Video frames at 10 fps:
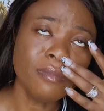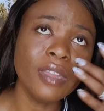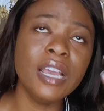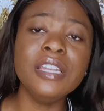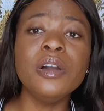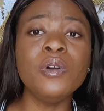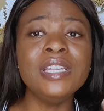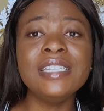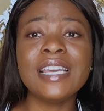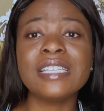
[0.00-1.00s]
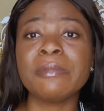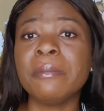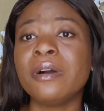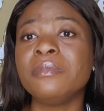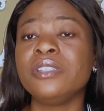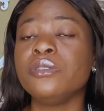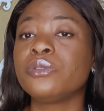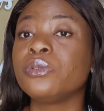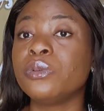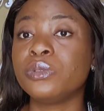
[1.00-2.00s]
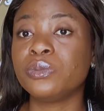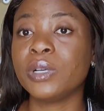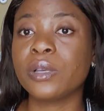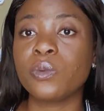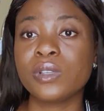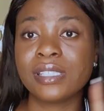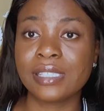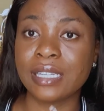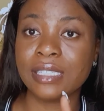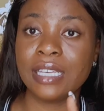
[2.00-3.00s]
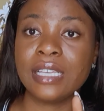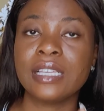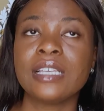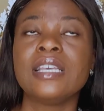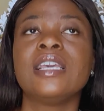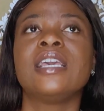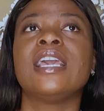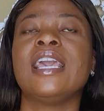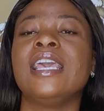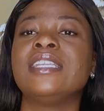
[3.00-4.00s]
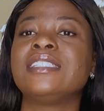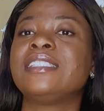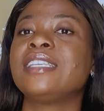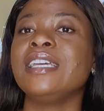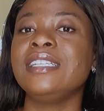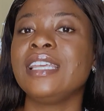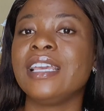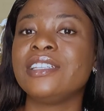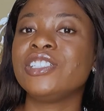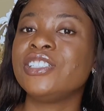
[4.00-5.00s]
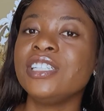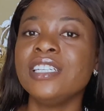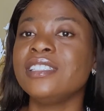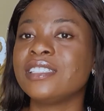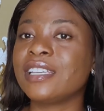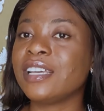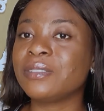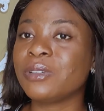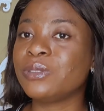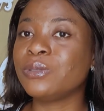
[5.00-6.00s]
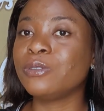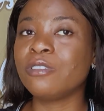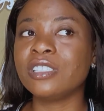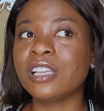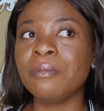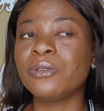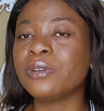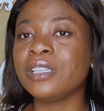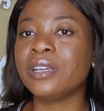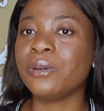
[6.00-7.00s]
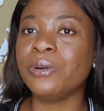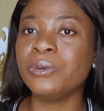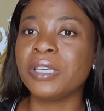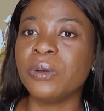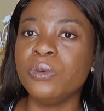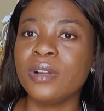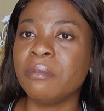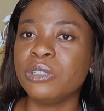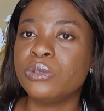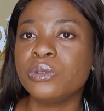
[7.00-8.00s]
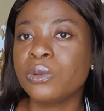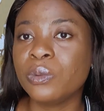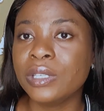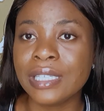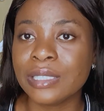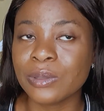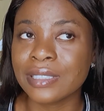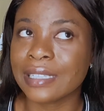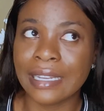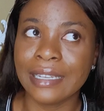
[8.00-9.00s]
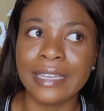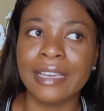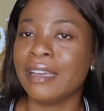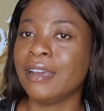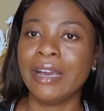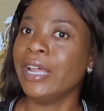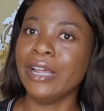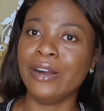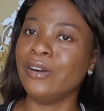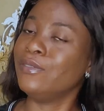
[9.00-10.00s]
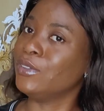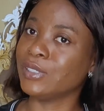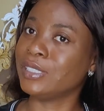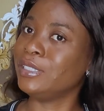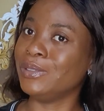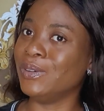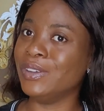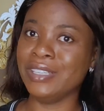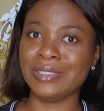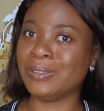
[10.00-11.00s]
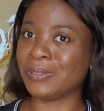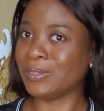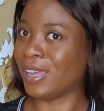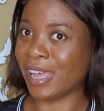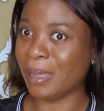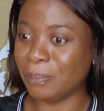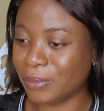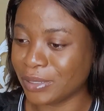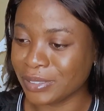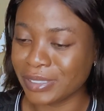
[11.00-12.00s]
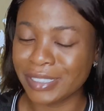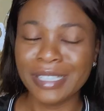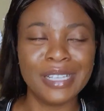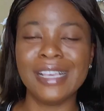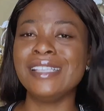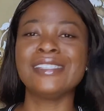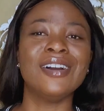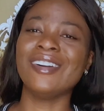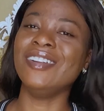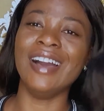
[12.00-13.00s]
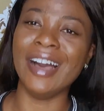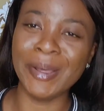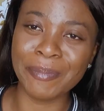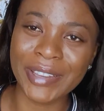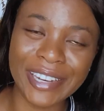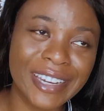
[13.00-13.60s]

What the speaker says: And the only days my mom didn't used to go to work was Sunday. And Sunday, she decides what to cook, because she can't be cooking the whole weekend. We'll come and choose what we eat on Sunday. Obviously not, it's not gonna happen. It's not gonna happen.